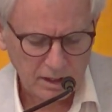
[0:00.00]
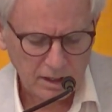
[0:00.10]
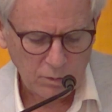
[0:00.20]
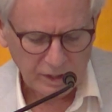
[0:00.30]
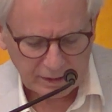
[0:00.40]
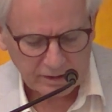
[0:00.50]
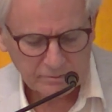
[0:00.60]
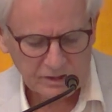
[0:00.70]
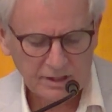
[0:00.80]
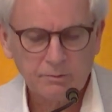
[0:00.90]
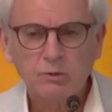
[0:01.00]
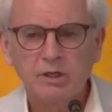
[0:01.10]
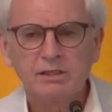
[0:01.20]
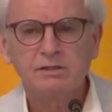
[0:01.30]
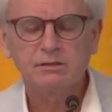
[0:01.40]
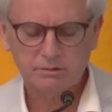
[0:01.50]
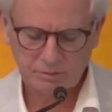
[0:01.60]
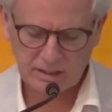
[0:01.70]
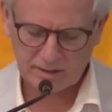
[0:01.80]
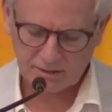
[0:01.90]
When it comes to immigration,
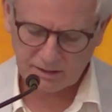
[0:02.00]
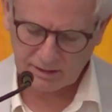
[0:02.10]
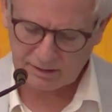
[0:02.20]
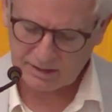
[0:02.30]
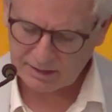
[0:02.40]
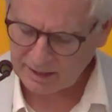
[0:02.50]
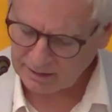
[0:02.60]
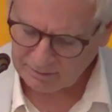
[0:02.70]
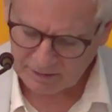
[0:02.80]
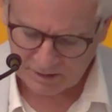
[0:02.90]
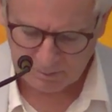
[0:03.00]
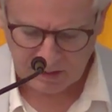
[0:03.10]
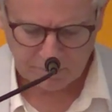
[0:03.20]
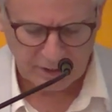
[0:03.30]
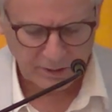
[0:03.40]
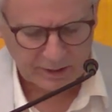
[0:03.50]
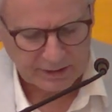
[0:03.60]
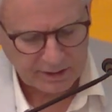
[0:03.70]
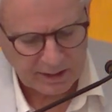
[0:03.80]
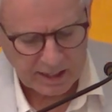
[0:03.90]
politics, and nativism in America,